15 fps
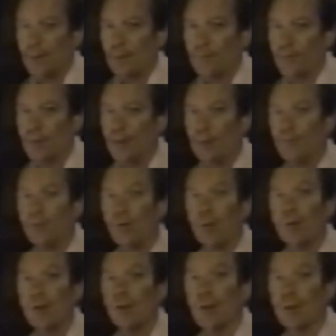For nearly four
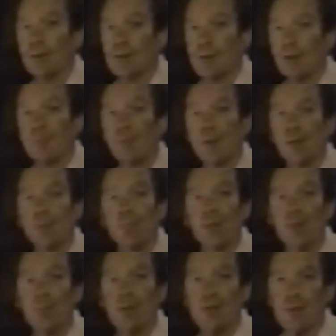years, I'd been the
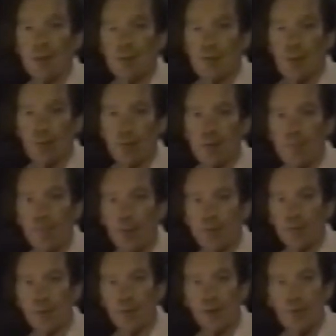BBC's
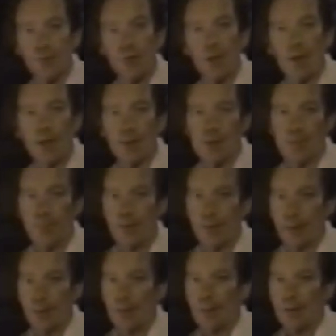correspondent in
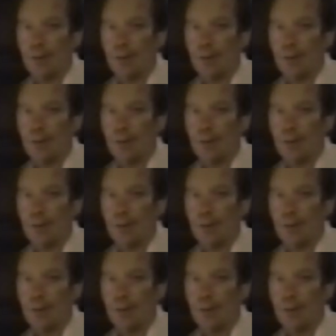Johannesburg,